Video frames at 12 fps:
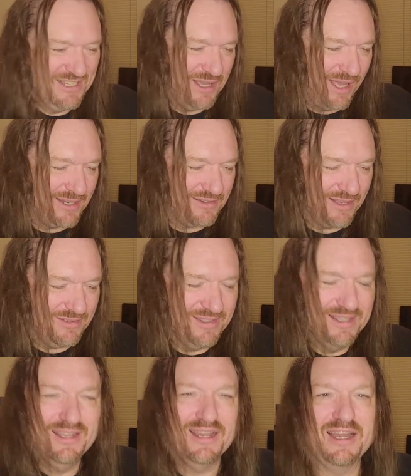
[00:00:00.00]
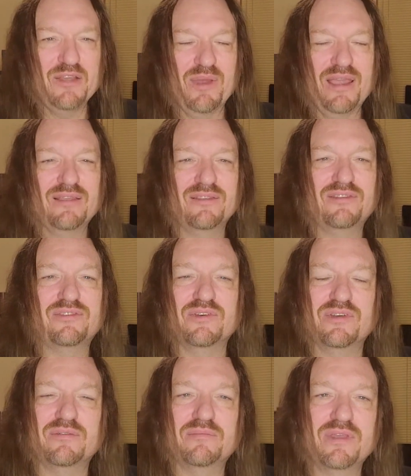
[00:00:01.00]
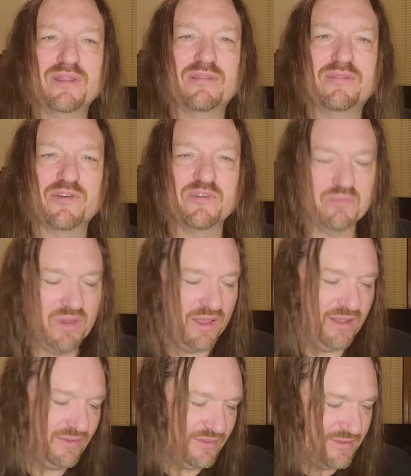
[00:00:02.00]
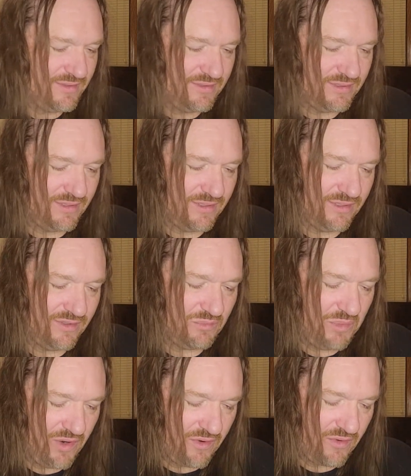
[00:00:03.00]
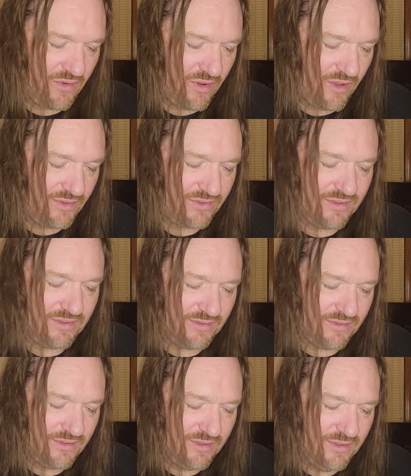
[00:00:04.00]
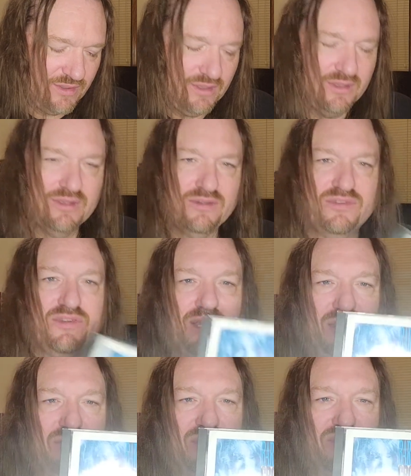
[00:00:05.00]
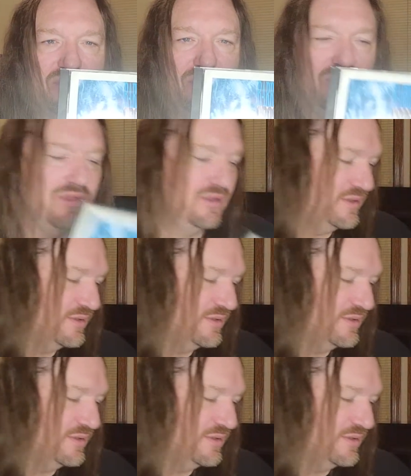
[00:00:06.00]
I don't know. Anyway, so in 3rd place is Barren Cross's State of Control.